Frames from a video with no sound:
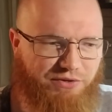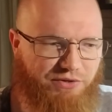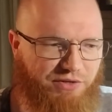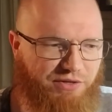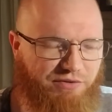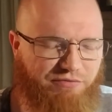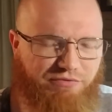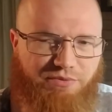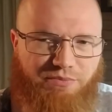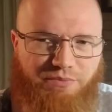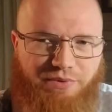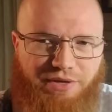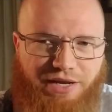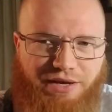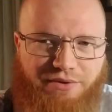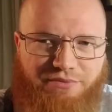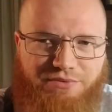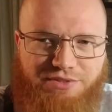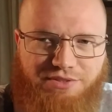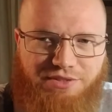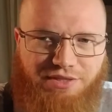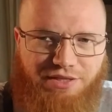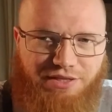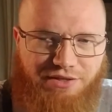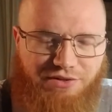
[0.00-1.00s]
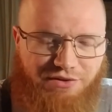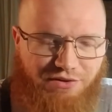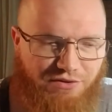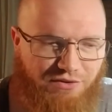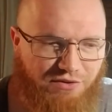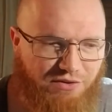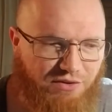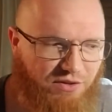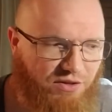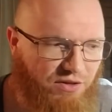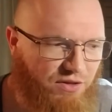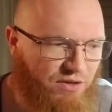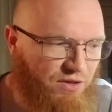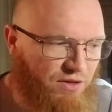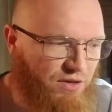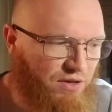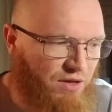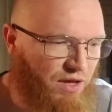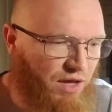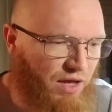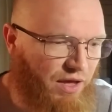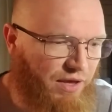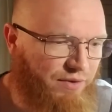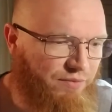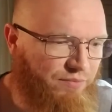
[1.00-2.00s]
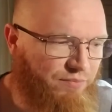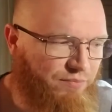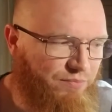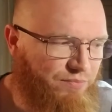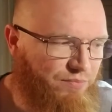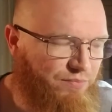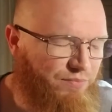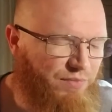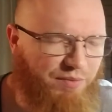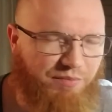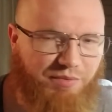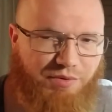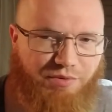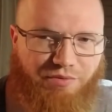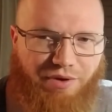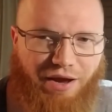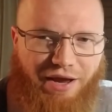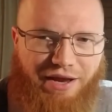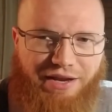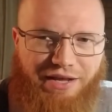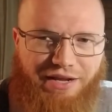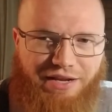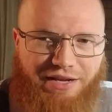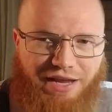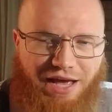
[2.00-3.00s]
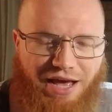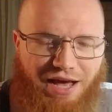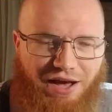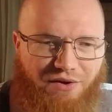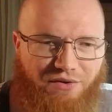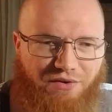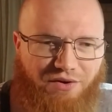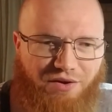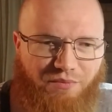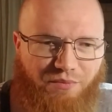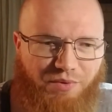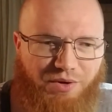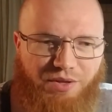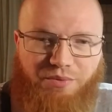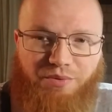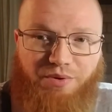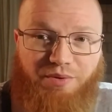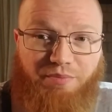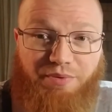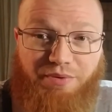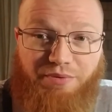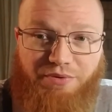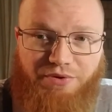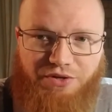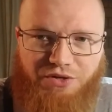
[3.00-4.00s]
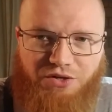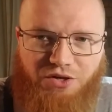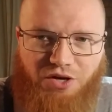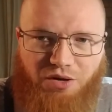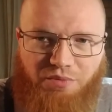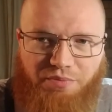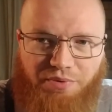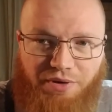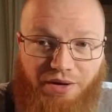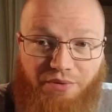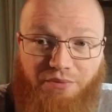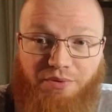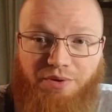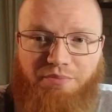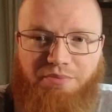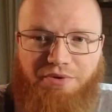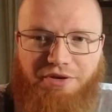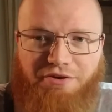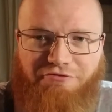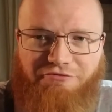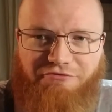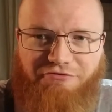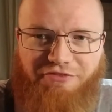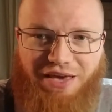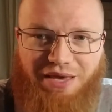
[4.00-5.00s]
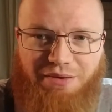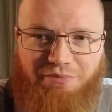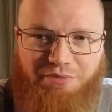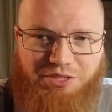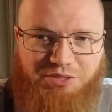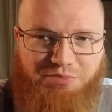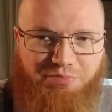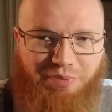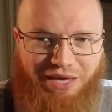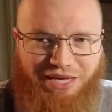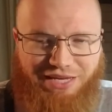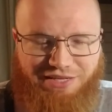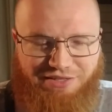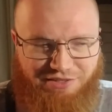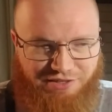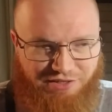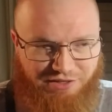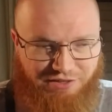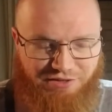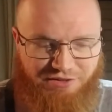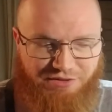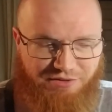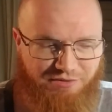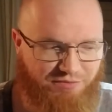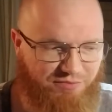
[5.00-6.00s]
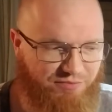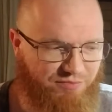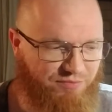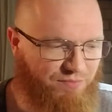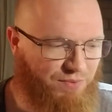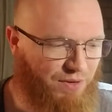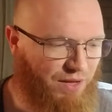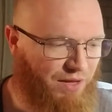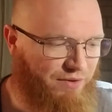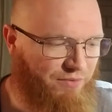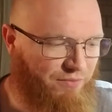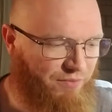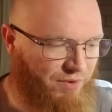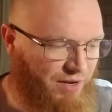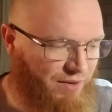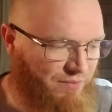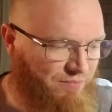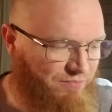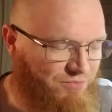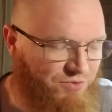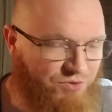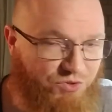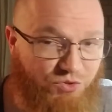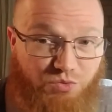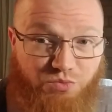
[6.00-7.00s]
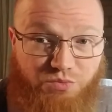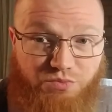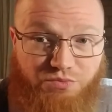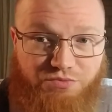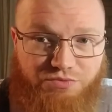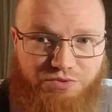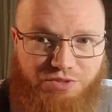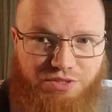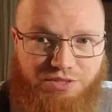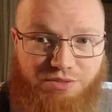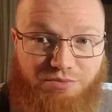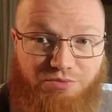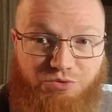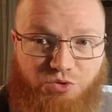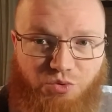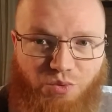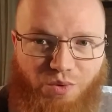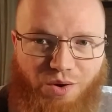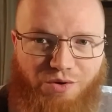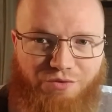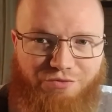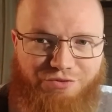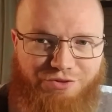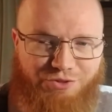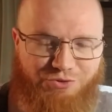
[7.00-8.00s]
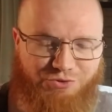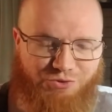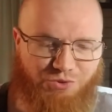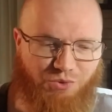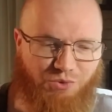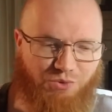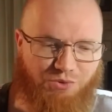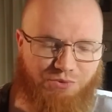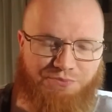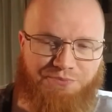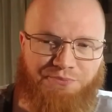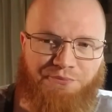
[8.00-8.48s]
Even when I was little, I remember writing down on what do you want to be when you grow up, and I want to be a famous painter, probably when I'm, since I'm 12 years old,